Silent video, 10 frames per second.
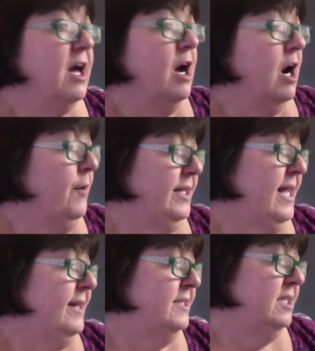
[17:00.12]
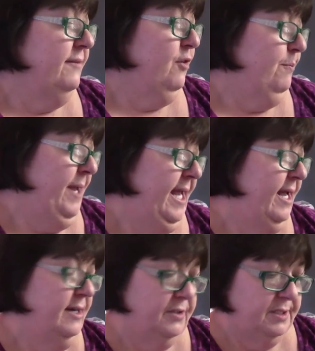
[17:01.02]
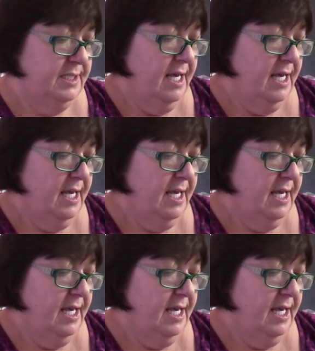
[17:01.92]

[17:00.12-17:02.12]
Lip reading: All right, that is it for panels.